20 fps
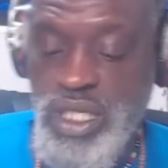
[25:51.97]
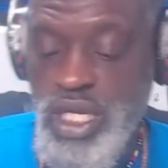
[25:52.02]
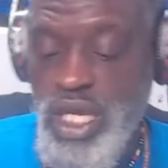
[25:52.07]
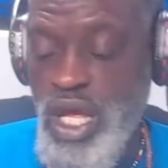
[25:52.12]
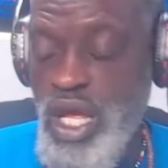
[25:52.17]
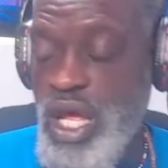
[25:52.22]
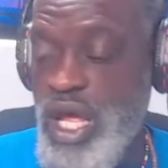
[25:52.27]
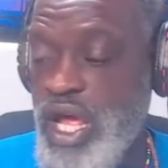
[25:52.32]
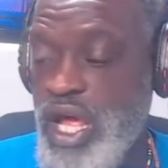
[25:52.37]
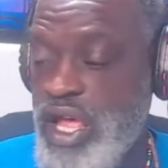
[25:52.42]

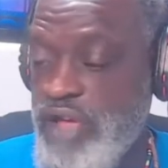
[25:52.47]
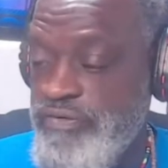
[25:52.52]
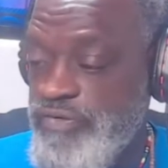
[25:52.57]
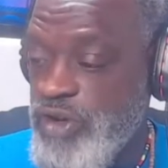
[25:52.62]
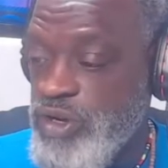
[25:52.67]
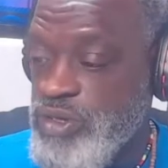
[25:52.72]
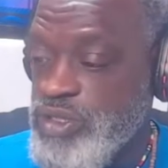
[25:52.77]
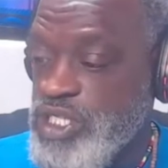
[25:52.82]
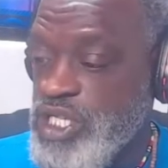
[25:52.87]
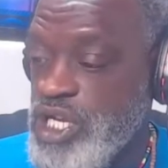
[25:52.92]
All right,
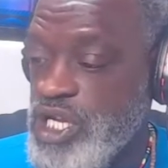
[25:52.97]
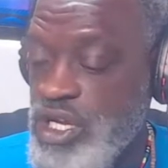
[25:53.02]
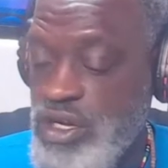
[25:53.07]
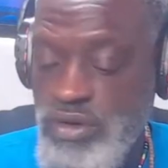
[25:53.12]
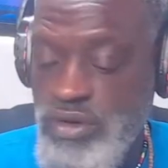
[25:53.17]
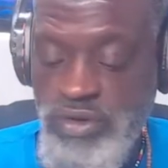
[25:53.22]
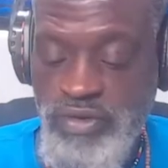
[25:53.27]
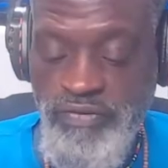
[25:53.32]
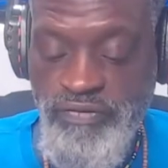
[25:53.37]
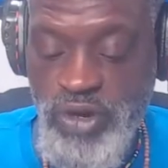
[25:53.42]

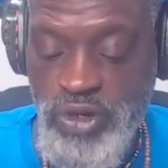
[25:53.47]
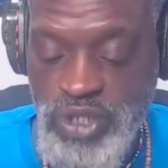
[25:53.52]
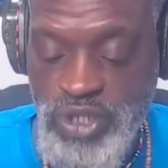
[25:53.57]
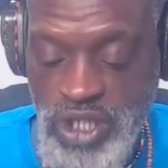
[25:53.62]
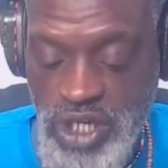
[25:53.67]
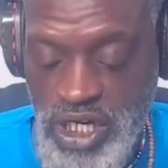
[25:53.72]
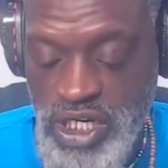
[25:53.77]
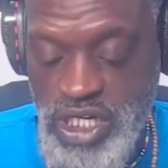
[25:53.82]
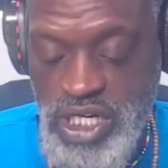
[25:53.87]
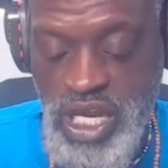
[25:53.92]
folktale, folktale
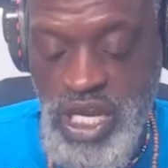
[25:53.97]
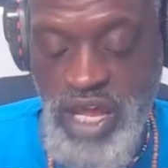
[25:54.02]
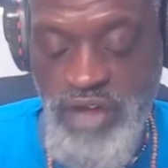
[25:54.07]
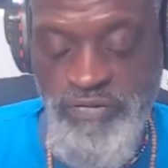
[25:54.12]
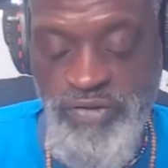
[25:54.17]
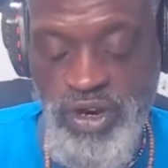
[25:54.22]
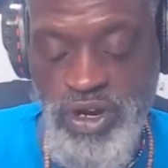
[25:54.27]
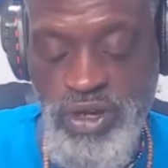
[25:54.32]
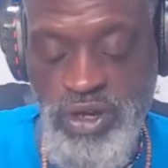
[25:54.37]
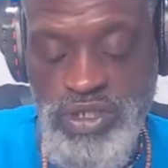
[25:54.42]
of the day
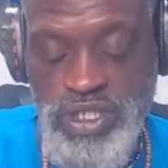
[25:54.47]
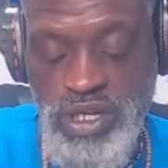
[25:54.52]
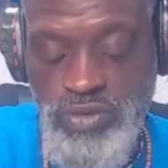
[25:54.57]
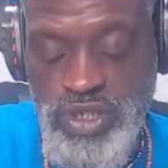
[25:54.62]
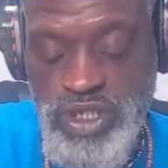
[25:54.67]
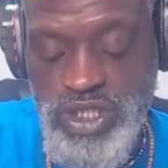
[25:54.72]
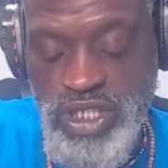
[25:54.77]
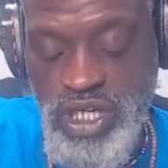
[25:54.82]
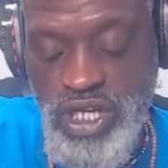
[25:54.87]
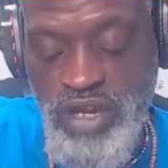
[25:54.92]
for those that
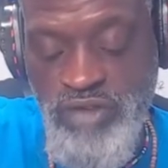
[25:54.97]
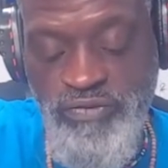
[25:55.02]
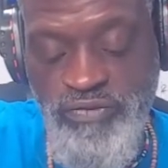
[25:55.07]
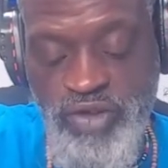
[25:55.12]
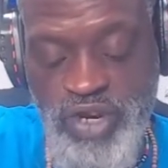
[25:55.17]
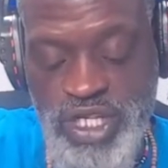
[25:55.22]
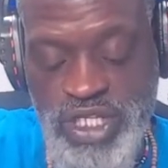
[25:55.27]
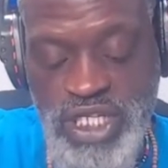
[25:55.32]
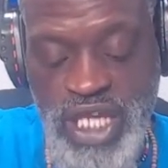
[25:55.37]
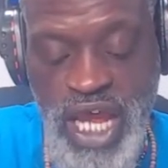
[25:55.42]
was looking for
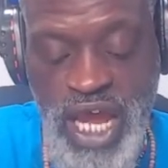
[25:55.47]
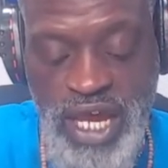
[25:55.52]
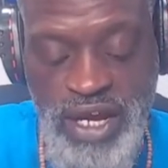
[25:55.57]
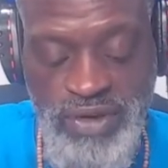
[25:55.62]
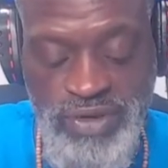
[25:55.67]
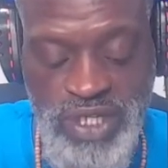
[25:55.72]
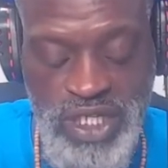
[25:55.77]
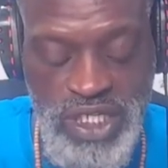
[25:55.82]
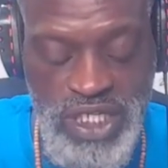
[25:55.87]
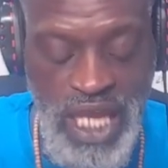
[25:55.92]
the title.
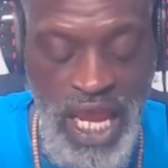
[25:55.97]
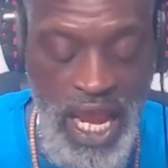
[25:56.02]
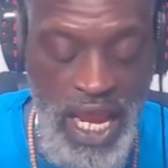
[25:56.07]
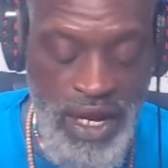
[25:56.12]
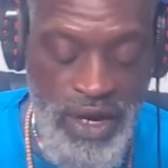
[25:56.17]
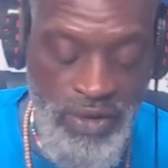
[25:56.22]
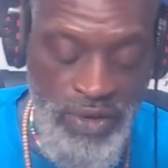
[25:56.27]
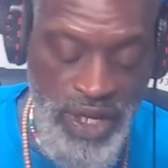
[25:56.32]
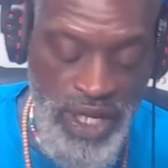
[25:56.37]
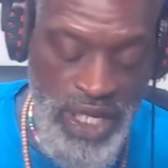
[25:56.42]
The
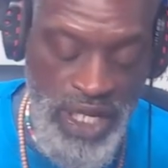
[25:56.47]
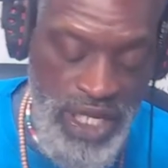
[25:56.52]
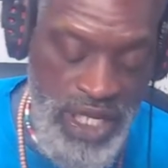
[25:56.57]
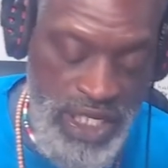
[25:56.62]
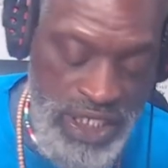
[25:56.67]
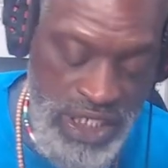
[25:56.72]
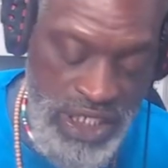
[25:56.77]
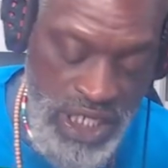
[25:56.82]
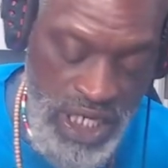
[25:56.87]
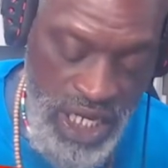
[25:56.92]
title
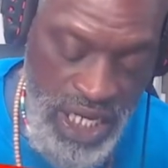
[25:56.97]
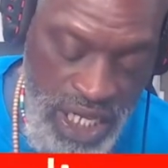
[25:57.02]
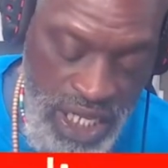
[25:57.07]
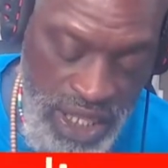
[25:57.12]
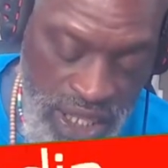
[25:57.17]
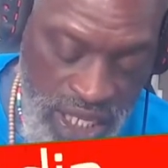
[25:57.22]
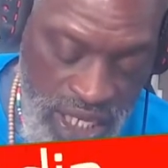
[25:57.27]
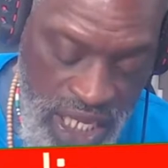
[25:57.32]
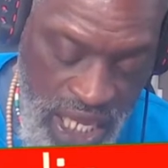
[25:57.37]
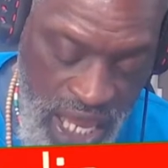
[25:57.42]
is
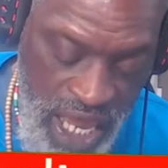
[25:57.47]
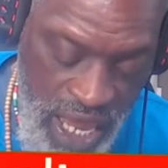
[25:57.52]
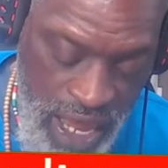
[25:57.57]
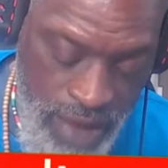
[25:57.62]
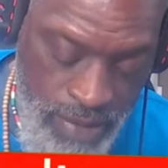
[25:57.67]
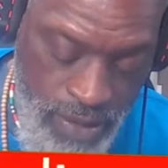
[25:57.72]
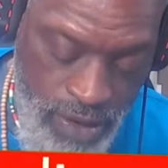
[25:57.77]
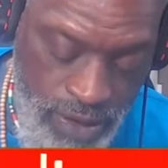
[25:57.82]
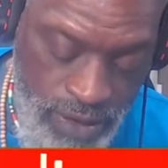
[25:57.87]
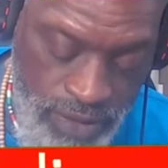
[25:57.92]
The Camel.